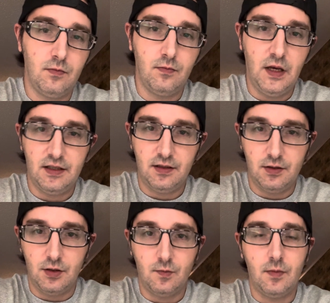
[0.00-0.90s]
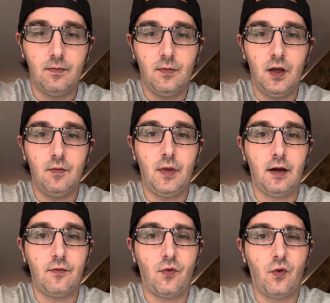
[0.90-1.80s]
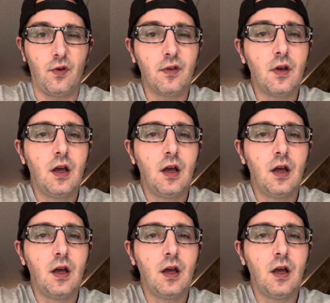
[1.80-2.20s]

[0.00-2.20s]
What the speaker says: messaging him back and forth,